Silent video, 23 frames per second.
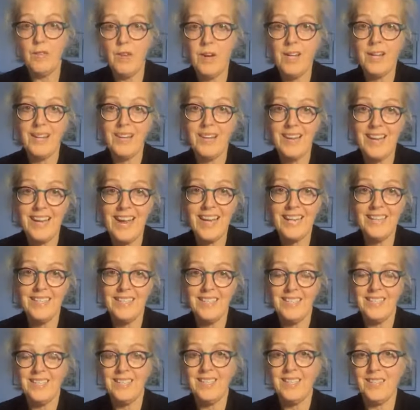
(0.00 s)
final
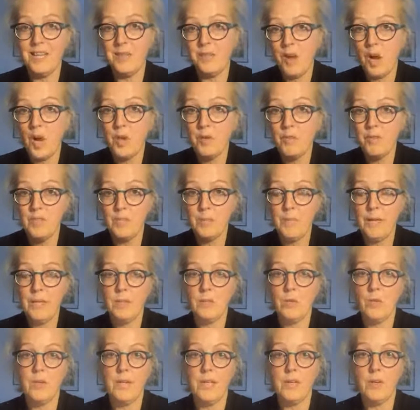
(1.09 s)
analysis, that they've
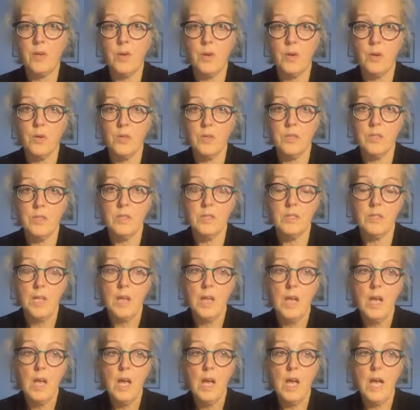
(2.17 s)
overspent on their costs.
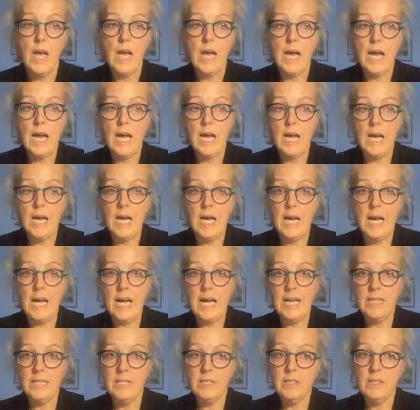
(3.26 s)

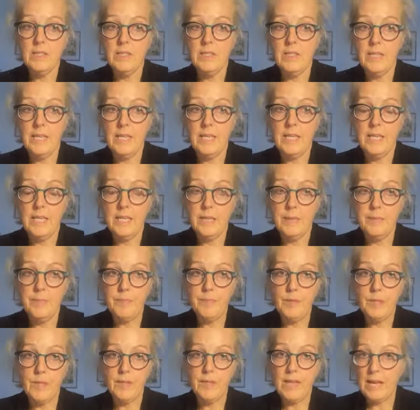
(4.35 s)
And
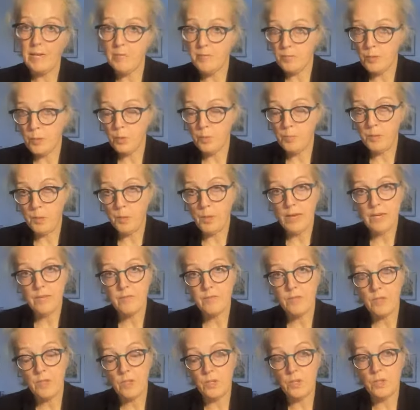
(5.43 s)
that form you
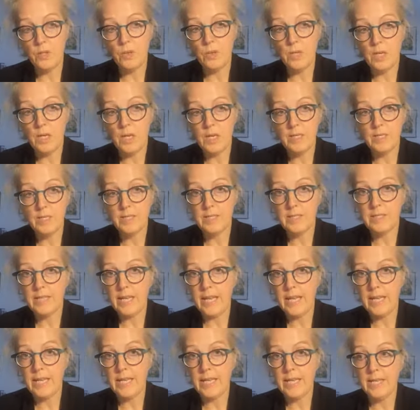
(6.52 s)
have to
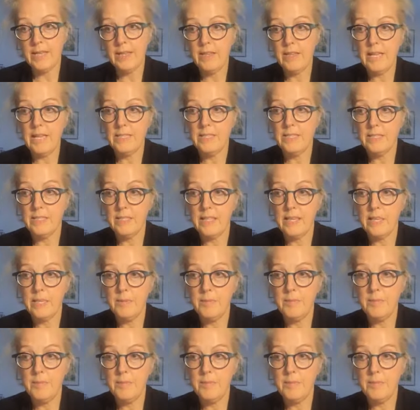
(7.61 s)
say that